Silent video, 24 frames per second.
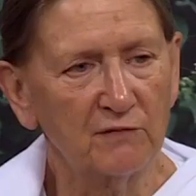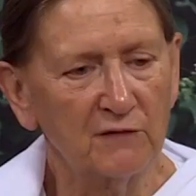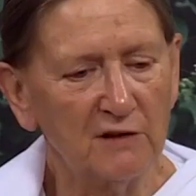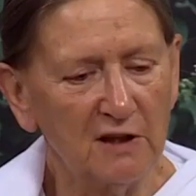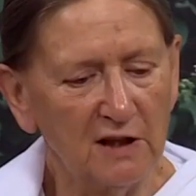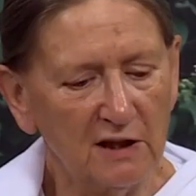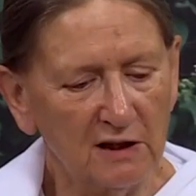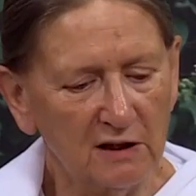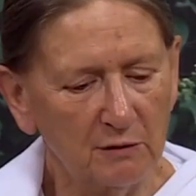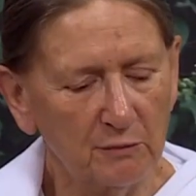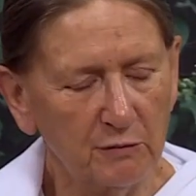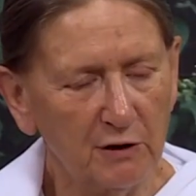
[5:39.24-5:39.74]

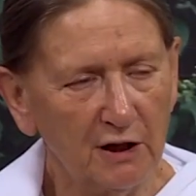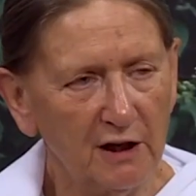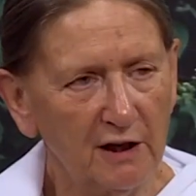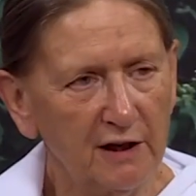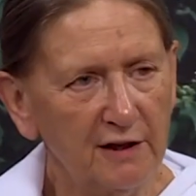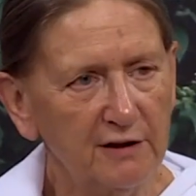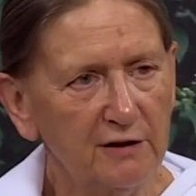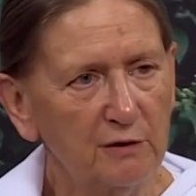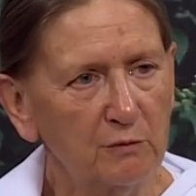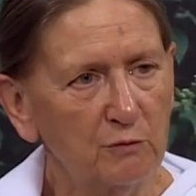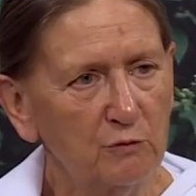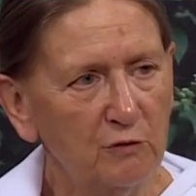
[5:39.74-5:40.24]
and
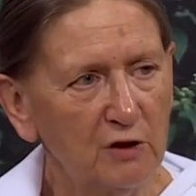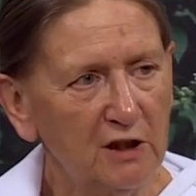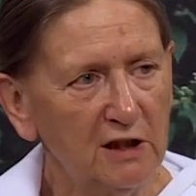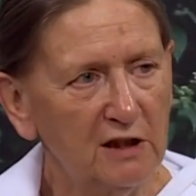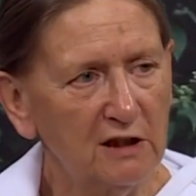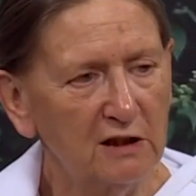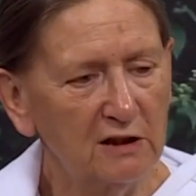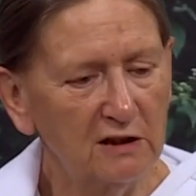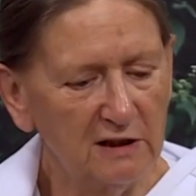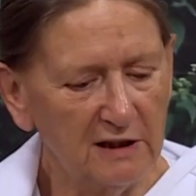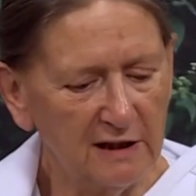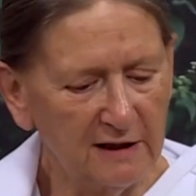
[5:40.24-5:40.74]
apply them
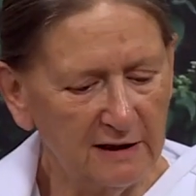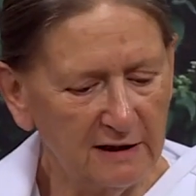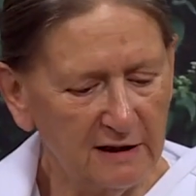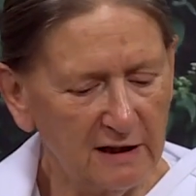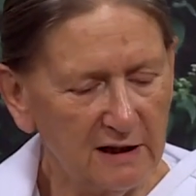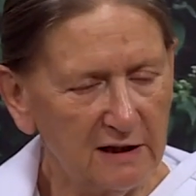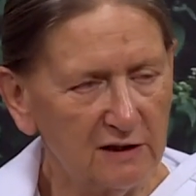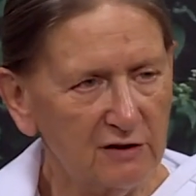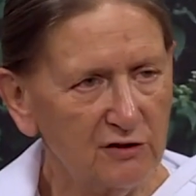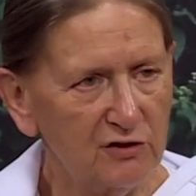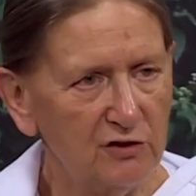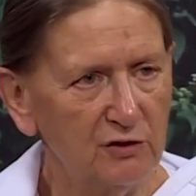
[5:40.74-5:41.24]
well, and
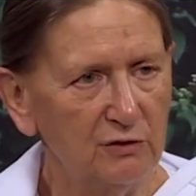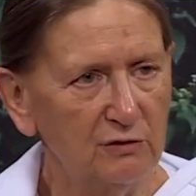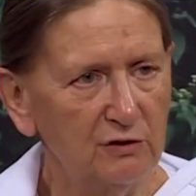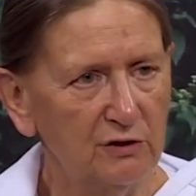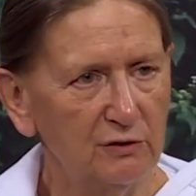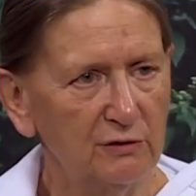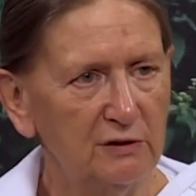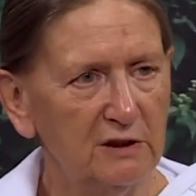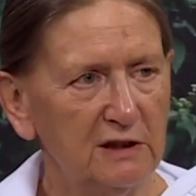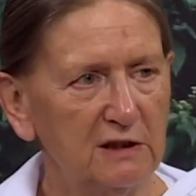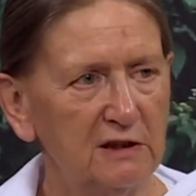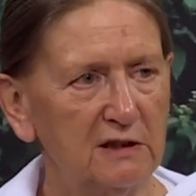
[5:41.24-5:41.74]
as you
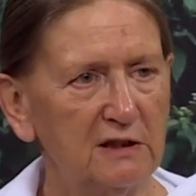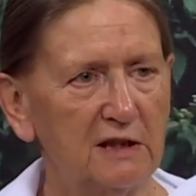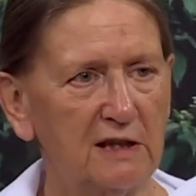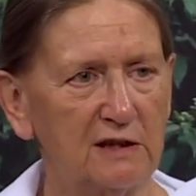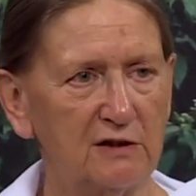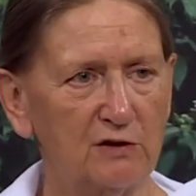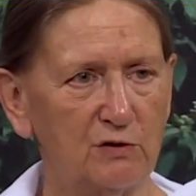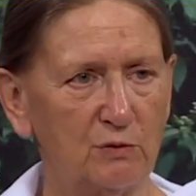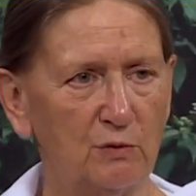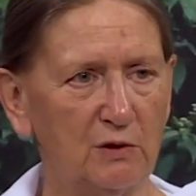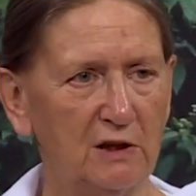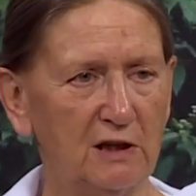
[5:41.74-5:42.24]
do it,
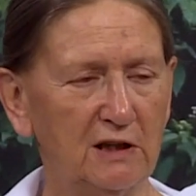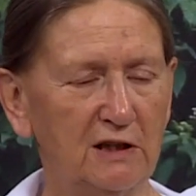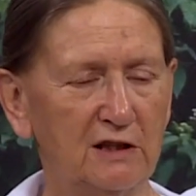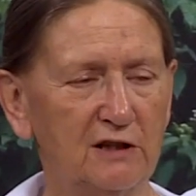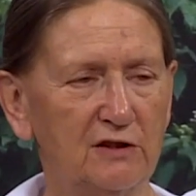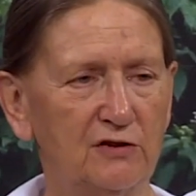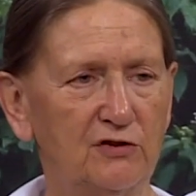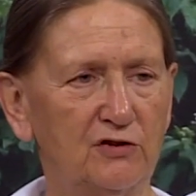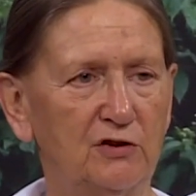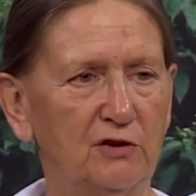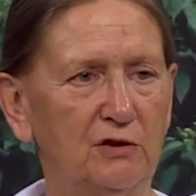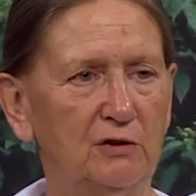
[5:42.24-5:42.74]
as well
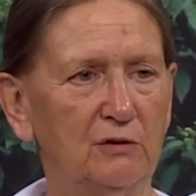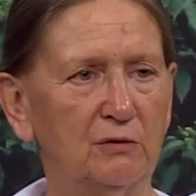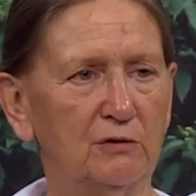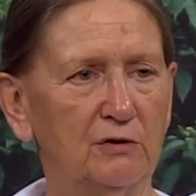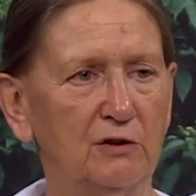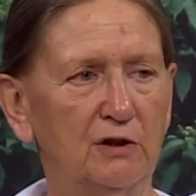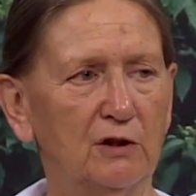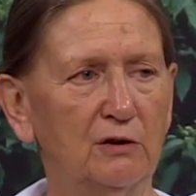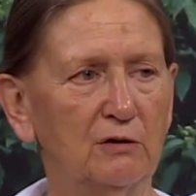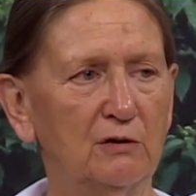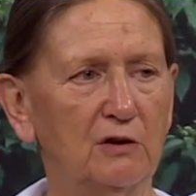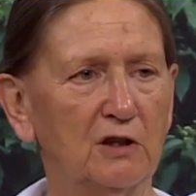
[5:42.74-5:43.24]
as your
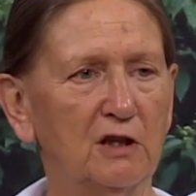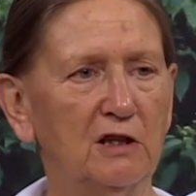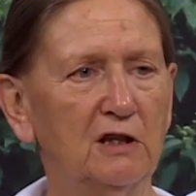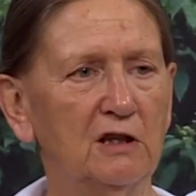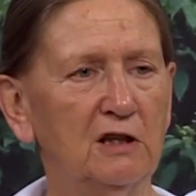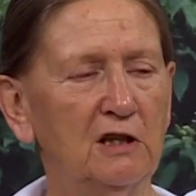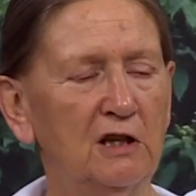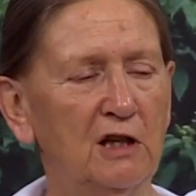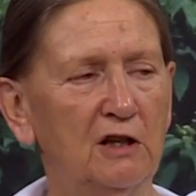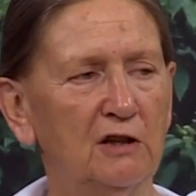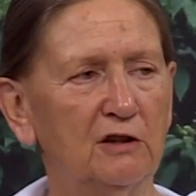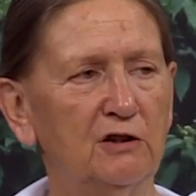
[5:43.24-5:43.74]
yoga,
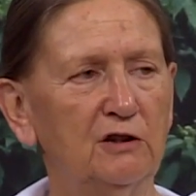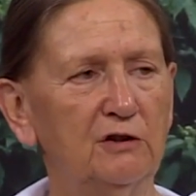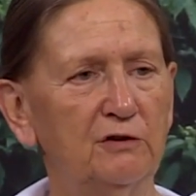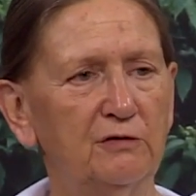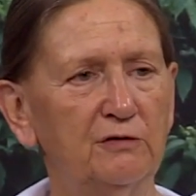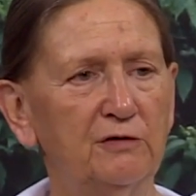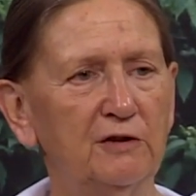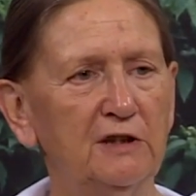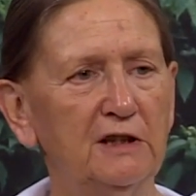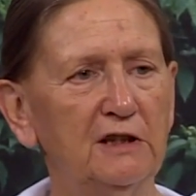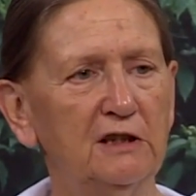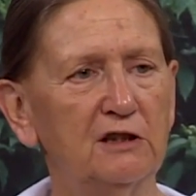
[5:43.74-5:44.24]
you
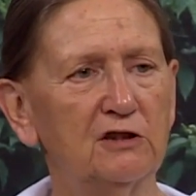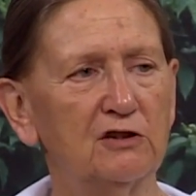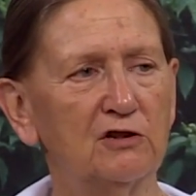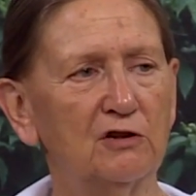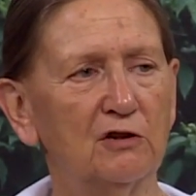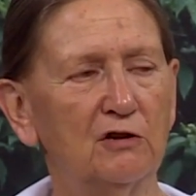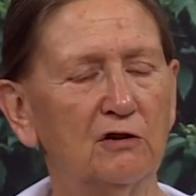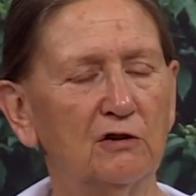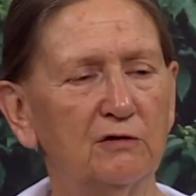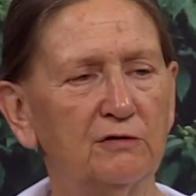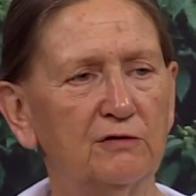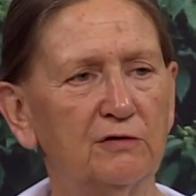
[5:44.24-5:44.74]
finish
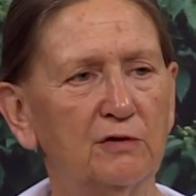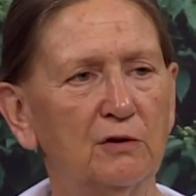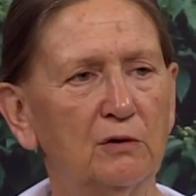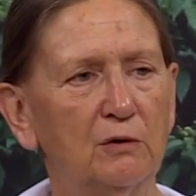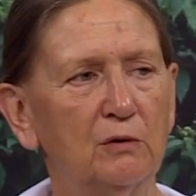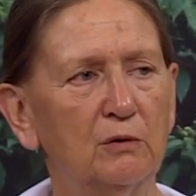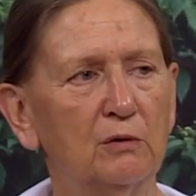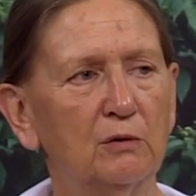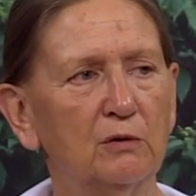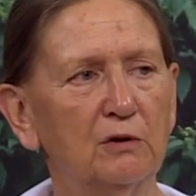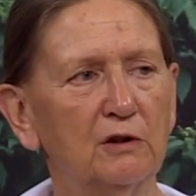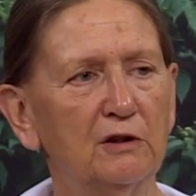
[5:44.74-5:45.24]
off
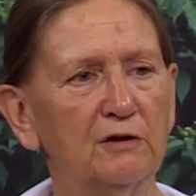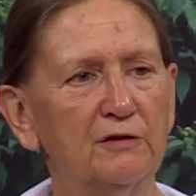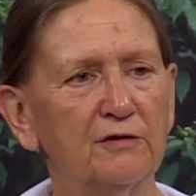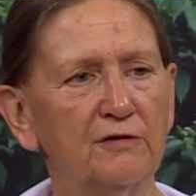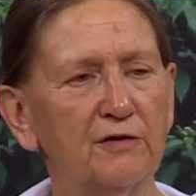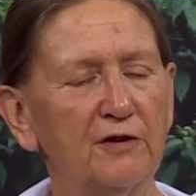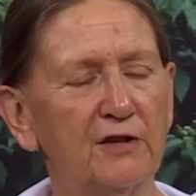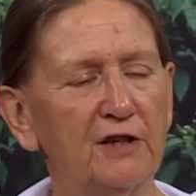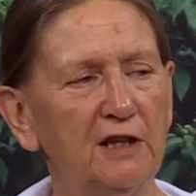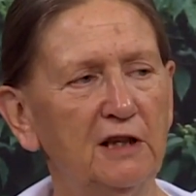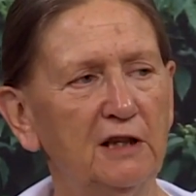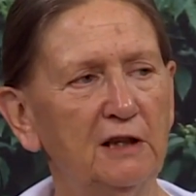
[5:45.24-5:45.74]
all
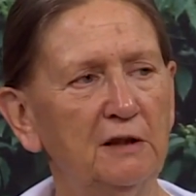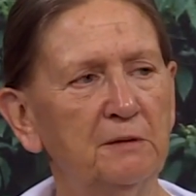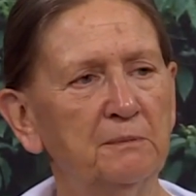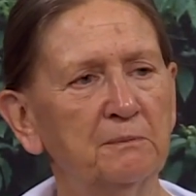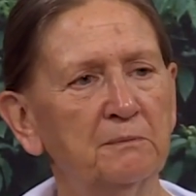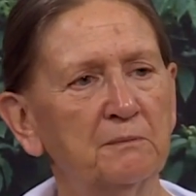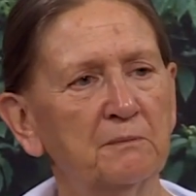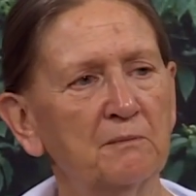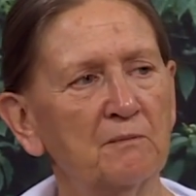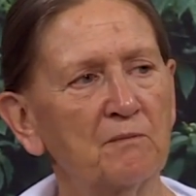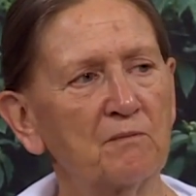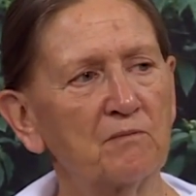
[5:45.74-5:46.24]
of the
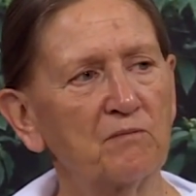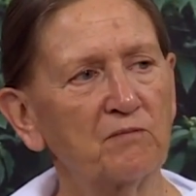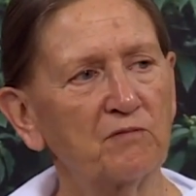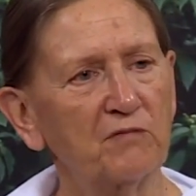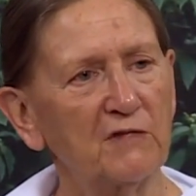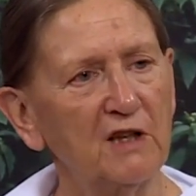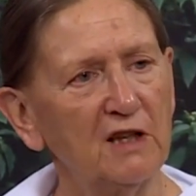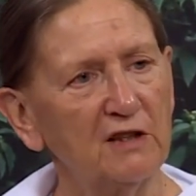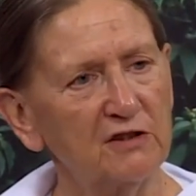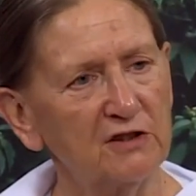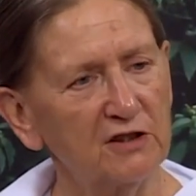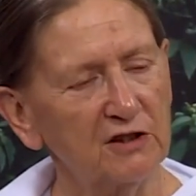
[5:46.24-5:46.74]

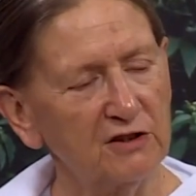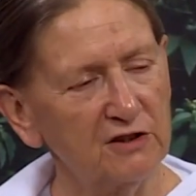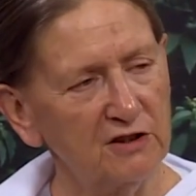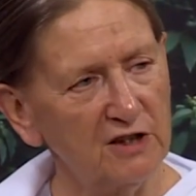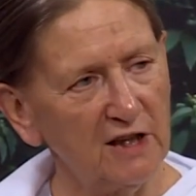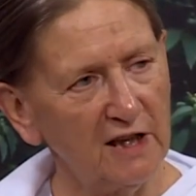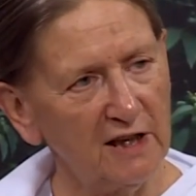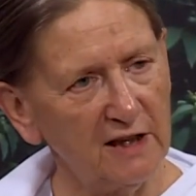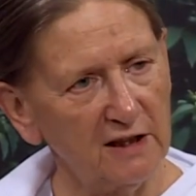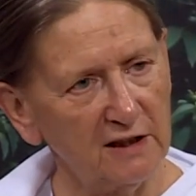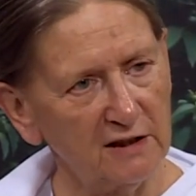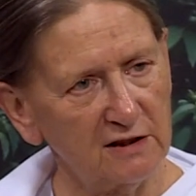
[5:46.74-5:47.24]

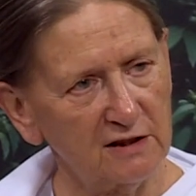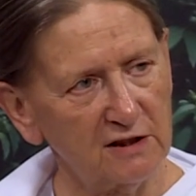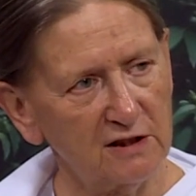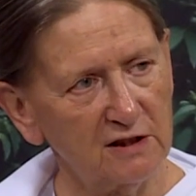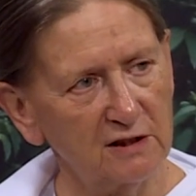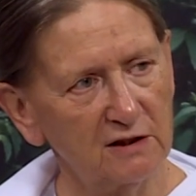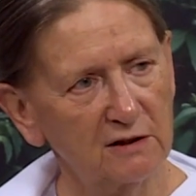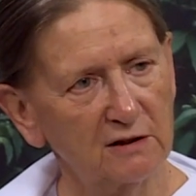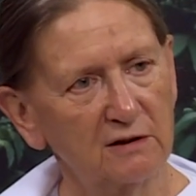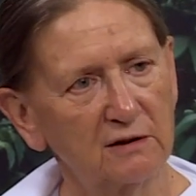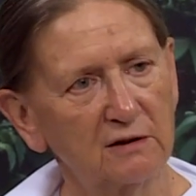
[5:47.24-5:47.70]
debt,